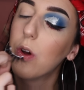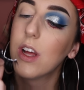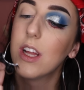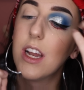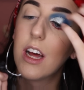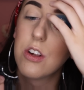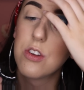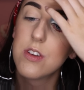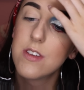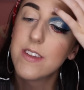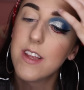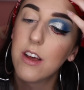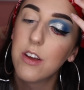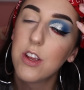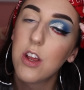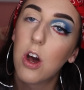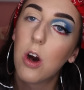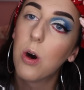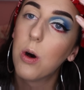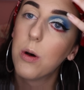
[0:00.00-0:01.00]
And I'll just tell
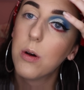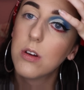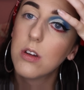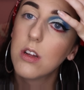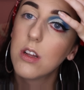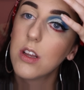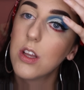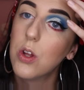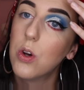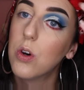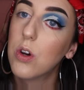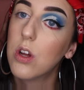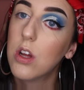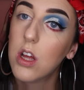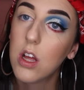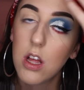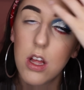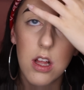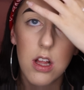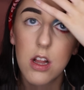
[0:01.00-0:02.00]
y'all a little
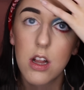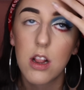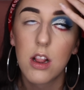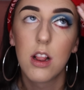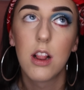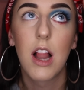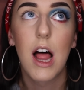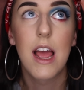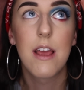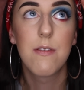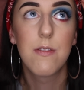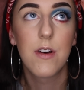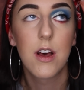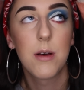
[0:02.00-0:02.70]
life